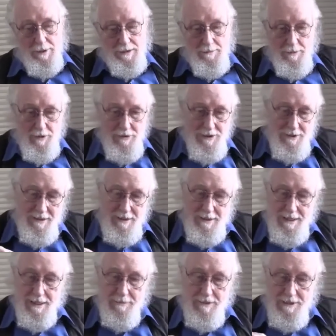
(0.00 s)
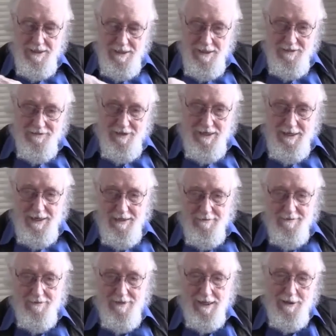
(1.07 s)
But most of the time, it's these
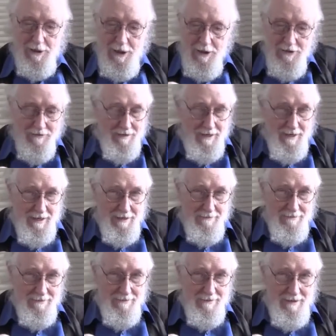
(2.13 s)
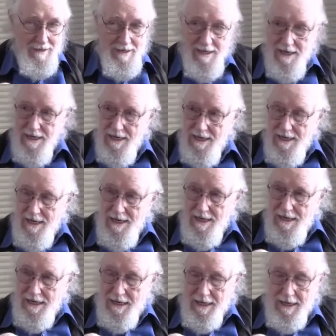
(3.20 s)
five and these five,
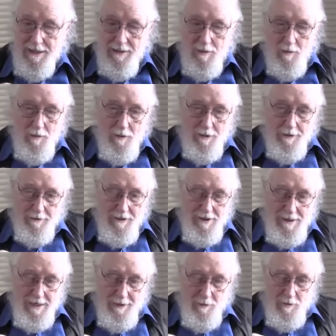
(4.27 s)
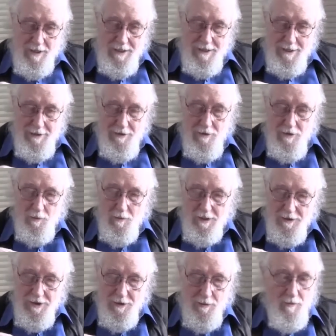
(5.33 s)
and they're assigned. One here is
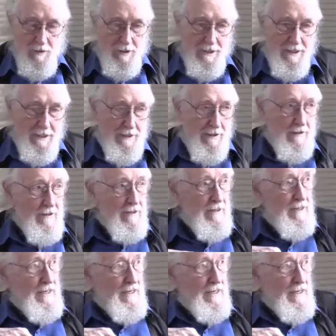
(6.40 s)
watching one here.